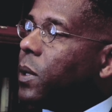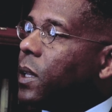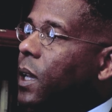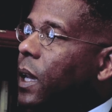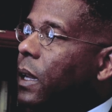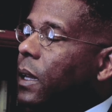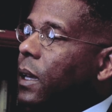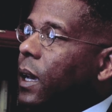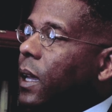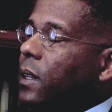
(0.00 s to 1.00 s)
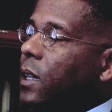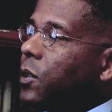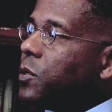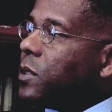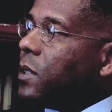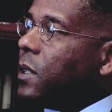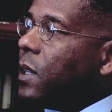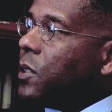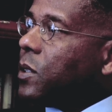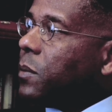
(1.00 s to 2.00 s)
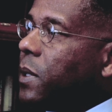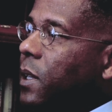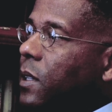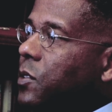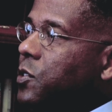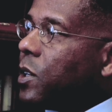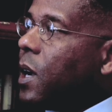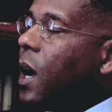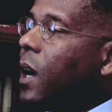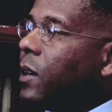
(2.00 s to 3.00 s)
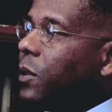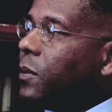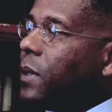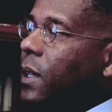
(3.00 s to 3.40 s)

But yet, I think it was the gentleman in Chicago